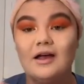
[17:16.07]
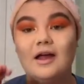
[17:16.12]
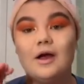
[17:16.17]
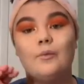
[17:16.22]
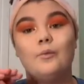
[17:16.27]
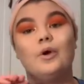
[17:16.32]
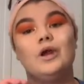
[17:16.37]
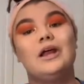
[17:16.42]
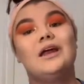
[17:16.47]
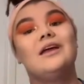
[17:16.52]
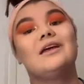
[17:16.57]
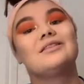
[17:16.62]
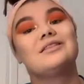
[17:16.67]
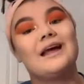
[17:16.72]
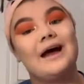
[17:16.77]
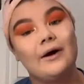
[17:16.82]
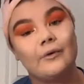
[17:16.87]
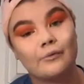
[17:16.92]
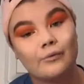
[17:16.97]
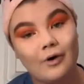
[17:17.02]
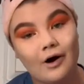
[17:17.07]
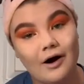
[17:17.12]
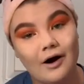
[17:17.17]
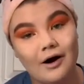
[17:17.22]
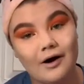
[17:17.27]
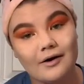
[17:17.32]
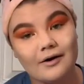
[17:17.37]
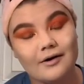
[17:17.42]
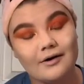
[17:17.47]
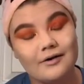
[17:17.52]
And when he hit that
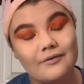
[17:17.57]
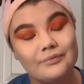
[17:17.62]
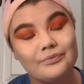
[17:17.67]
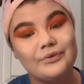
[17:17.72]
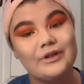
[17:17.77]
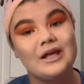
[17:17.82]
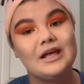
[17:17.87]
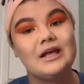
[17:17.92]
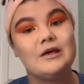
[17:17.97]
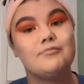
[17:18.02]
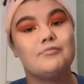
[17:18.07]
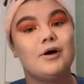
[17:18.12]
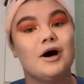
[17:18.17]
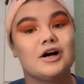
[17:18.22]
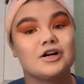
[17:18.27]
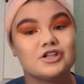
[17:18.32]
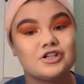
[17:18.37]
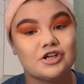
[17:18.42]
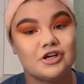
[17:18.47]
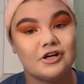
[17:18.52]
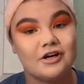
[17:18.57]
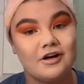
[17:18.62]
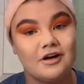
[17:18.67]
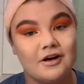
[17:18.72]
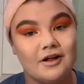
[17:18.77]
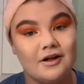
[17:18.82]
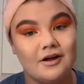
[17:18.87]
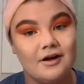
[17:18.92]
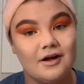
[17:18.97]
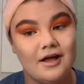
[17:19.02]
rock, he
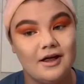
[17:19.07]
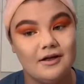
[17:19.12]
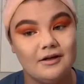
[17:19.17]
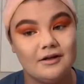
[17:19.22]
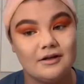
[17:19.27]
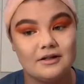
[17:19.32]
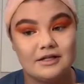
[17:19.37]
punctured,